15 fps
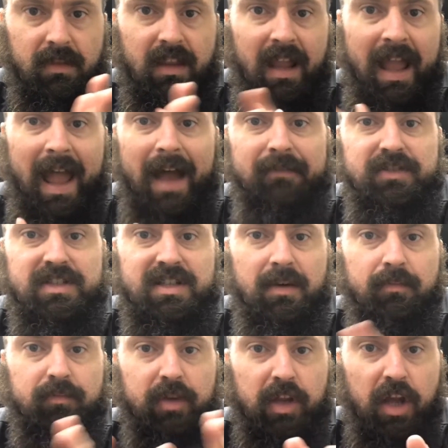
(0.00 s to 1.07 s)
have
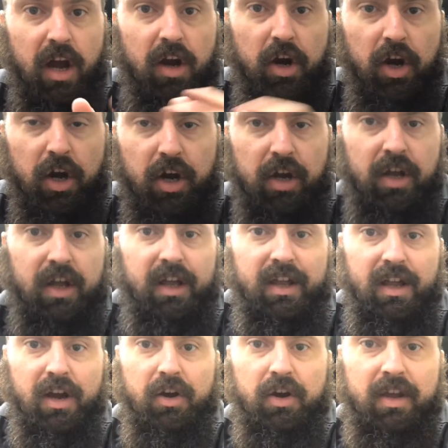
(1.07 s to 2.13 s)
some younger
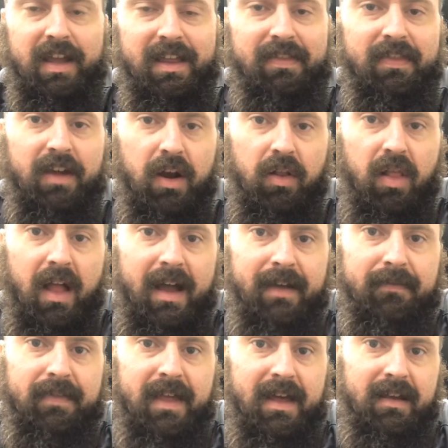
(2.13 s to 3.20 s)
kid in their
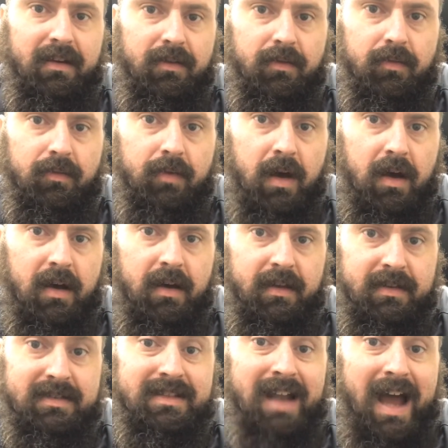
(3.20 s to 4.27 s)
life that
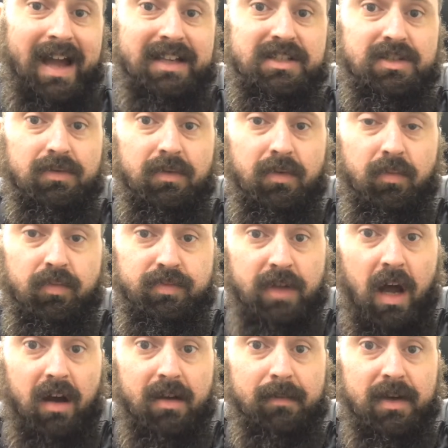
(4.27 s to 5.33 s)
is in high school and
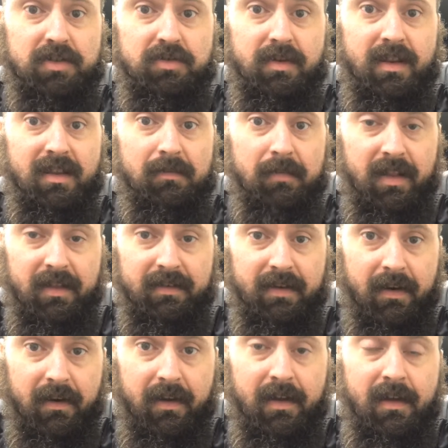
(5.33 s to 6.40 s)
talking about joining the
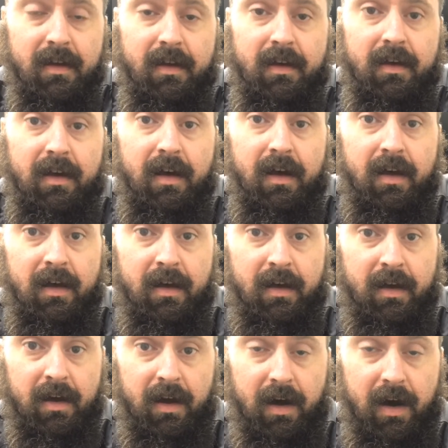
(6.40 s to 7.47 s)
military.
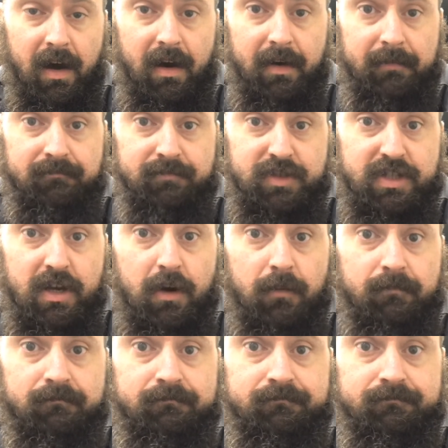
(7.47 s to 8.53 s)
So